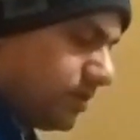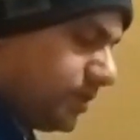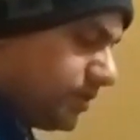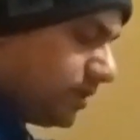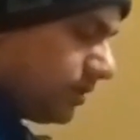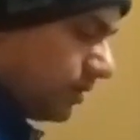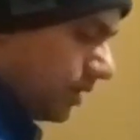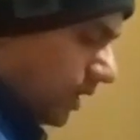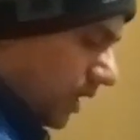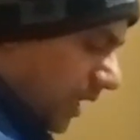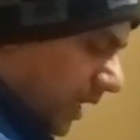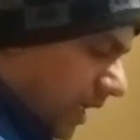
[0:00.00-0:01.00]
reason,
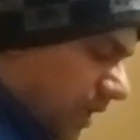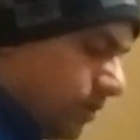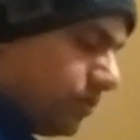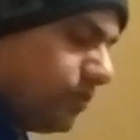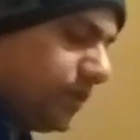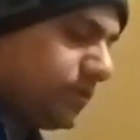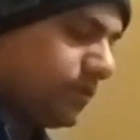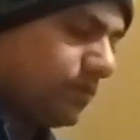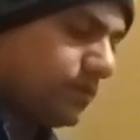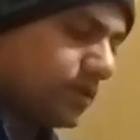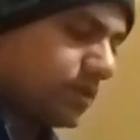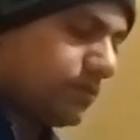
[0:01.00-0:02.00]

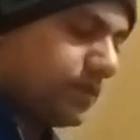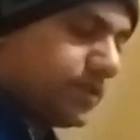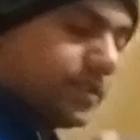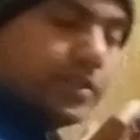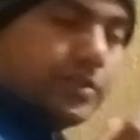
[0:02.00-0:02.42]
individual worker was